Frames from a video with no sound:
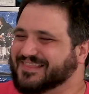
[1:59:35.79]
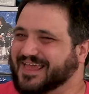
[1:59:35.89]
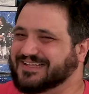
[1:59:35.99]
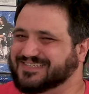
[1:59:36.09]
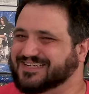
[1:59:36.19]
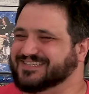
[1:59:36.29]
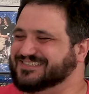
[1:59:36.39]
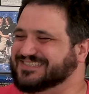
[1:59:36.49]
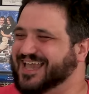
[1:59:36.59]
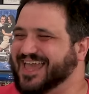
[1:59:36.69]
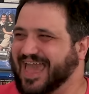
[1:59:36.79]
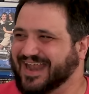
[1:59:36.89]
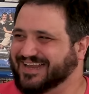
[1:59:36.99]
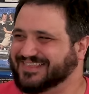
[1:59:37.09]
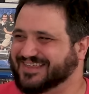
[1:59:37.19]
They didn't say
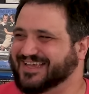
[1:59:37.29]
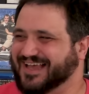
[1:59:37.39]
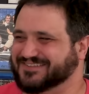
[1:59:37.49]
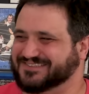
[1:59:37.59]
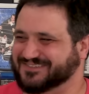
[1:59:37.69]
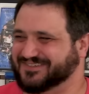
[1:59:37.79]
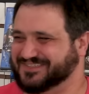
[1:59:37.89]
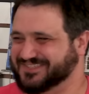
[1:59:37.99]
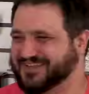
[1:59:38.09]
anything else to each